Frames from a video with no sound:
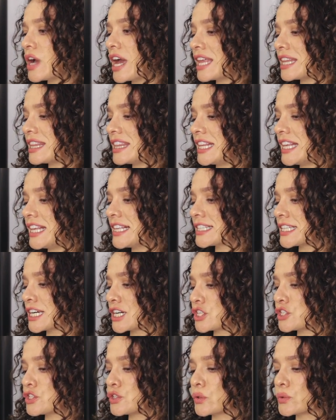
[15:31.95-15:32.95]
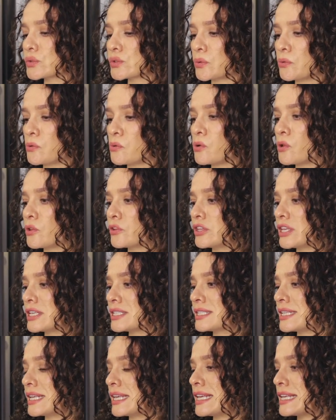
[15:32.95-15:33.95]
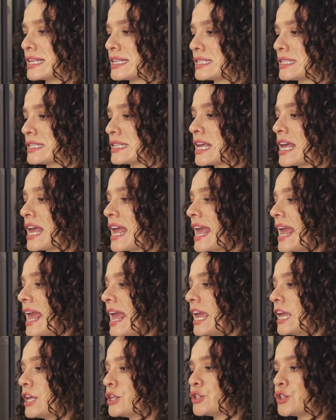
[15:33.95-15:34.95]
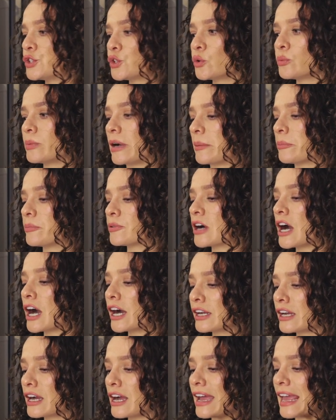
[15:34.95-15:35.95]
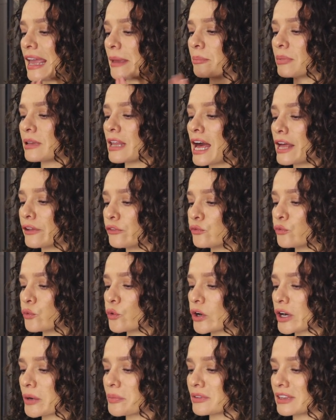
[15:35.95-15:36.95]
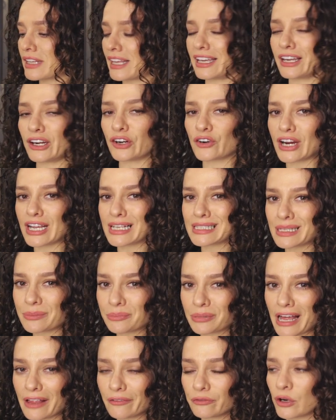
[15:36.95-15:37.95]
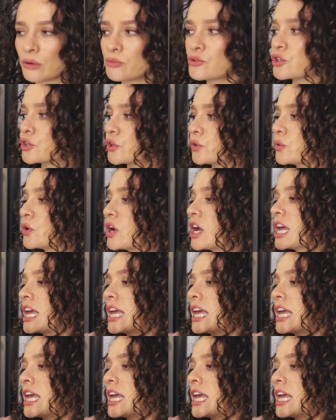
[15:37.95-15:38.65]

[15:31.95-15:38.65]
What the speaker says: And these are so cool. This is a shoe by Prada, a platform, like crazy platform shoe.